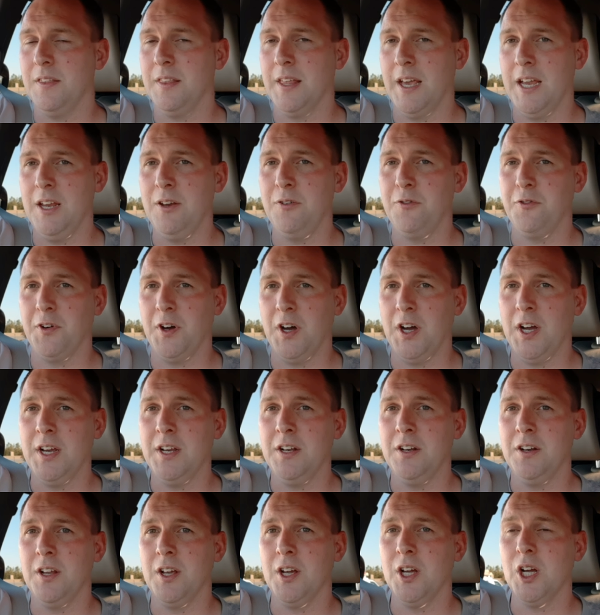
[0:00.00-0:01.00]
they
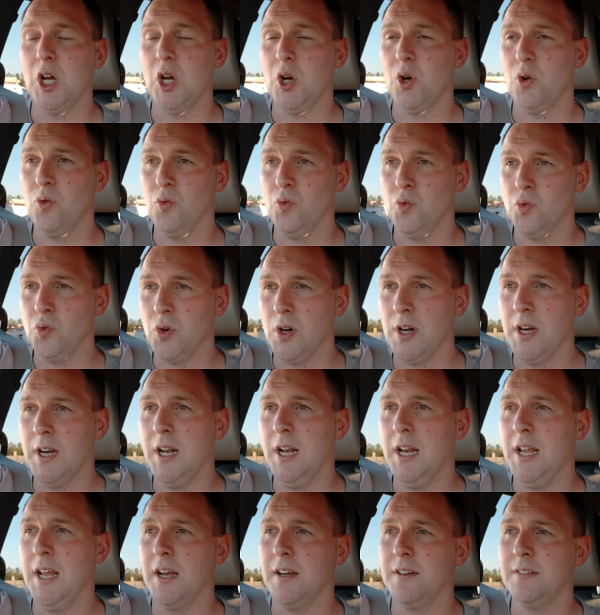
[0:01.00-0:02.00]
find it
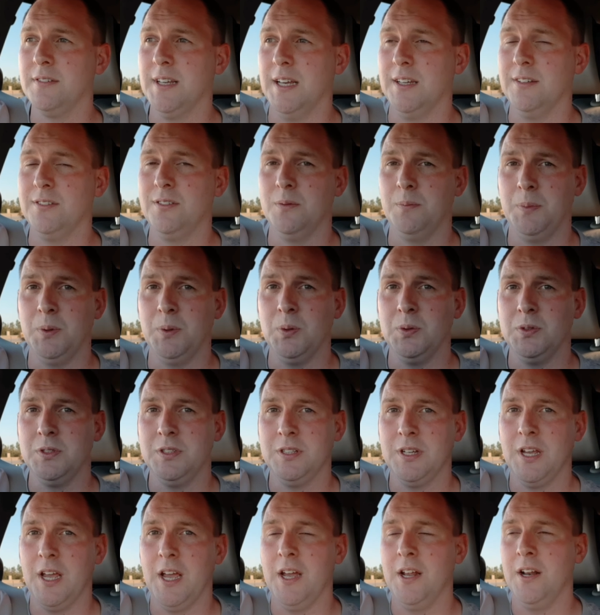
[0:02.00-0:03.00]
really accessible
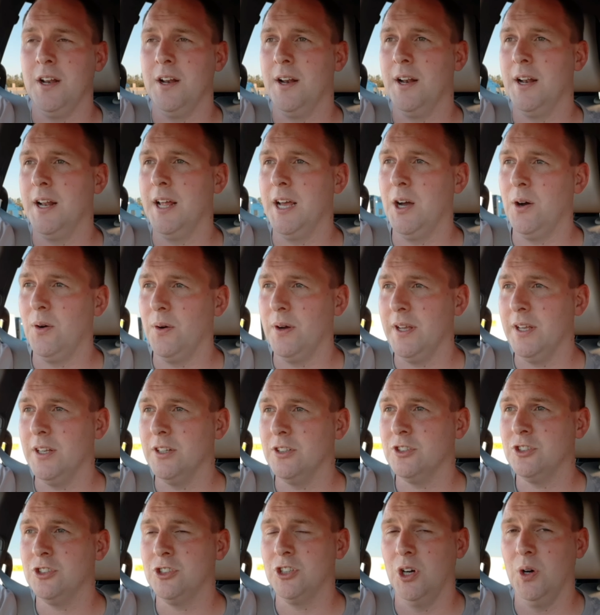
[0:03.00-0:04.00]
to get in and out.
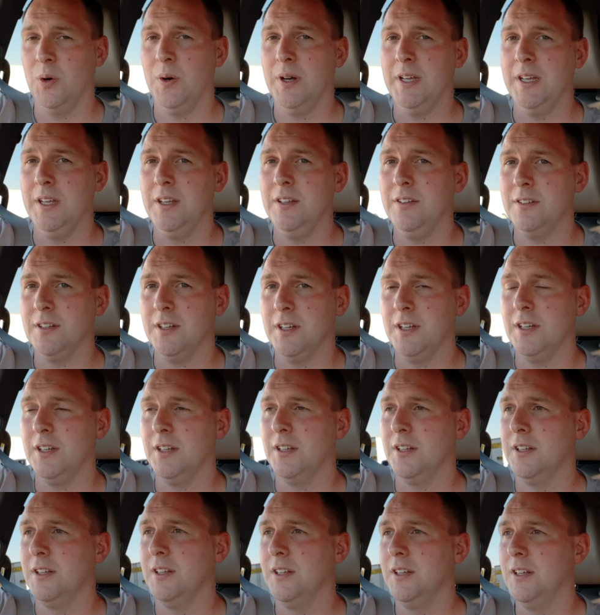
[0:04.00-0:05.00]
It is so easy
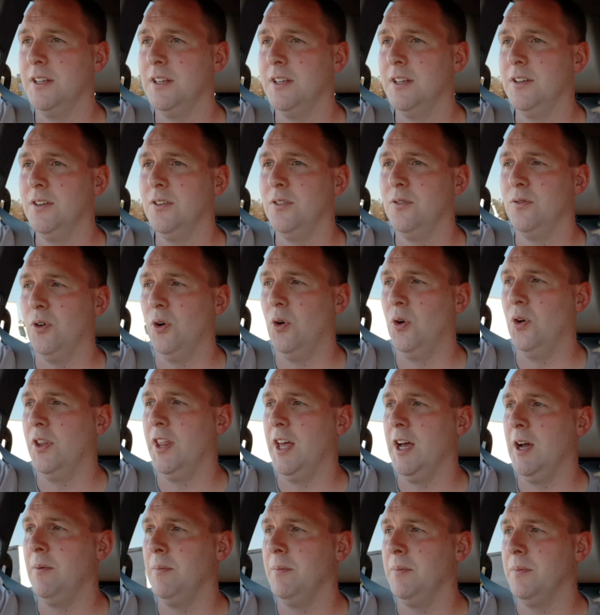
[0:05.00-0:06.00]
for
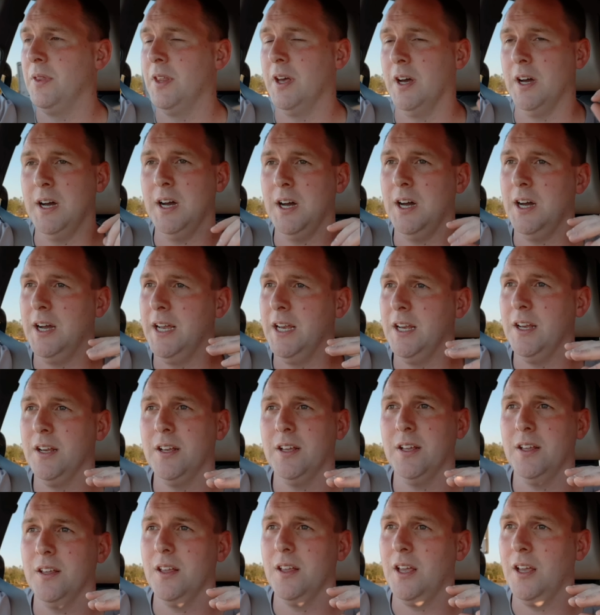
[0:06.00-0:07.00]
them. The height
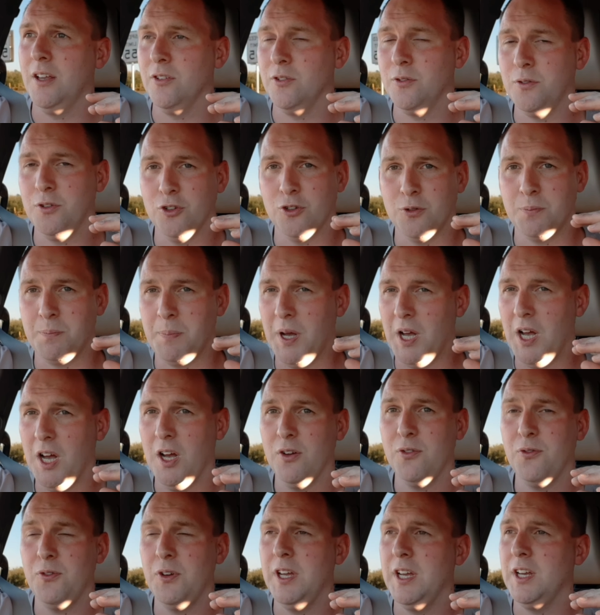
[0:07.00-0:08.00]
is just
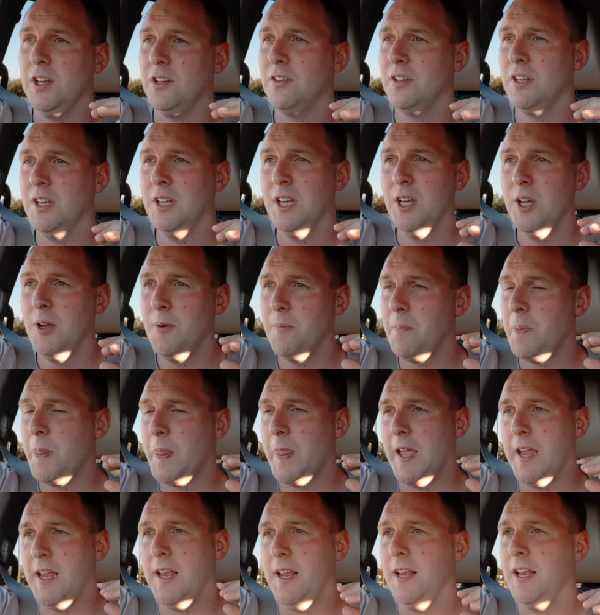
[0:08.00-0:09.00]
perfect.
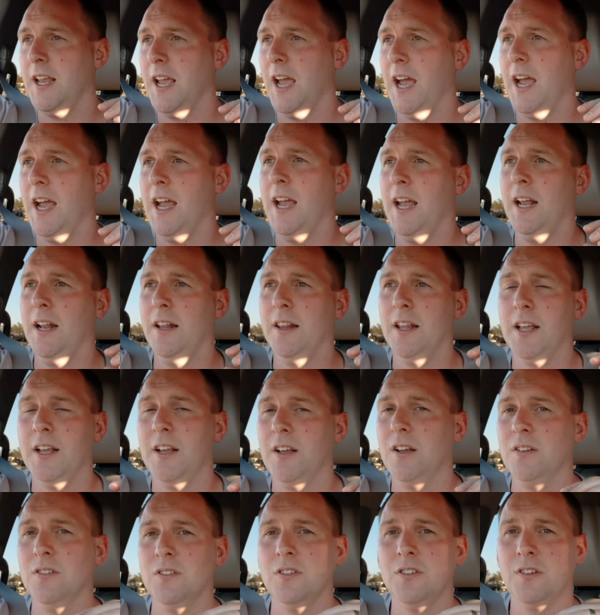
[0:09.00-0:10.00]
They can get in, they
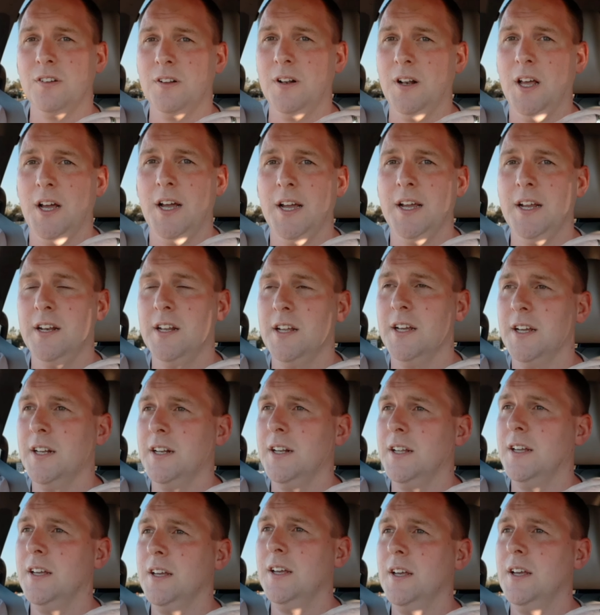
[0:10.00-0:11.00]
can slide
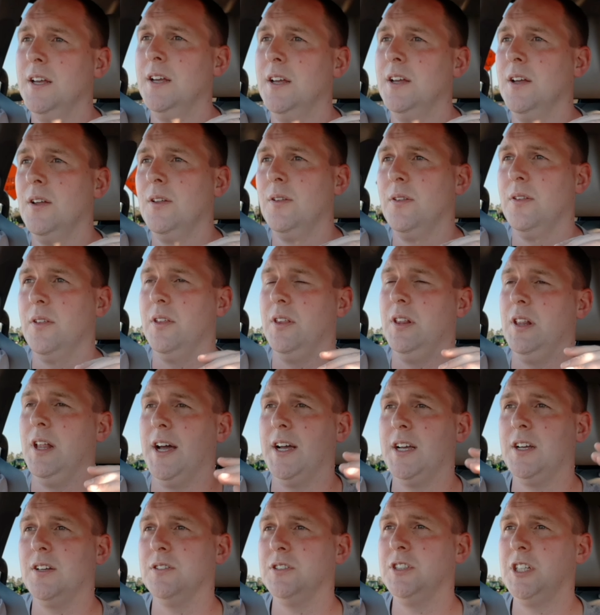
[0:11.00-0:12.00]
in.
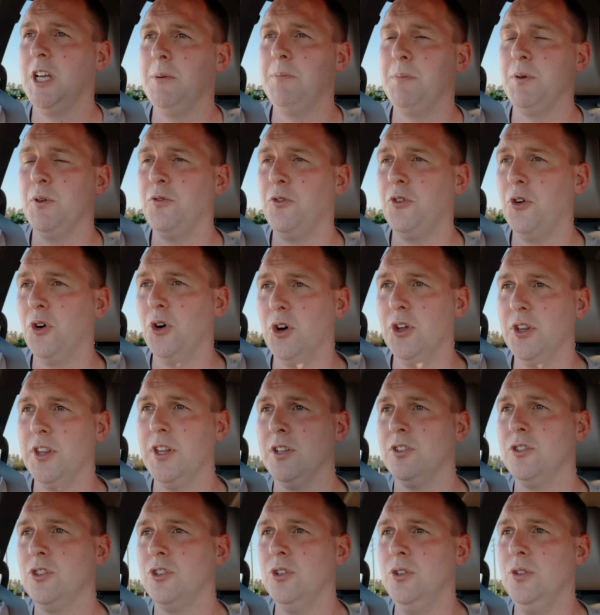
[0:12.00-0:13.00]
Like I said before,
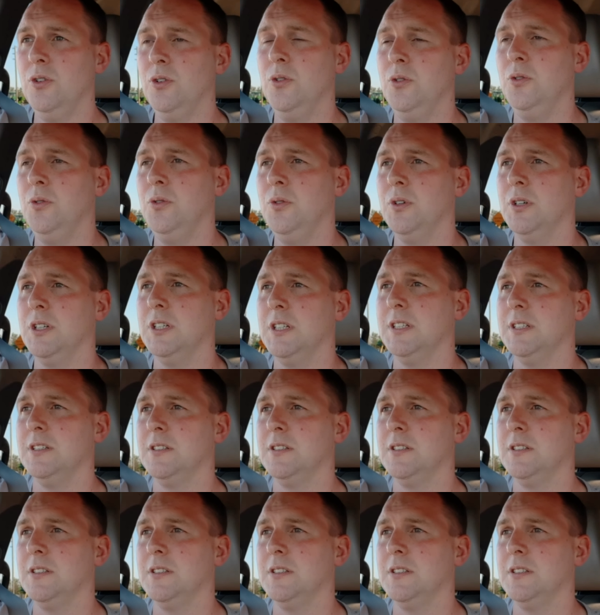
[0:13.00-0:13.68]
the two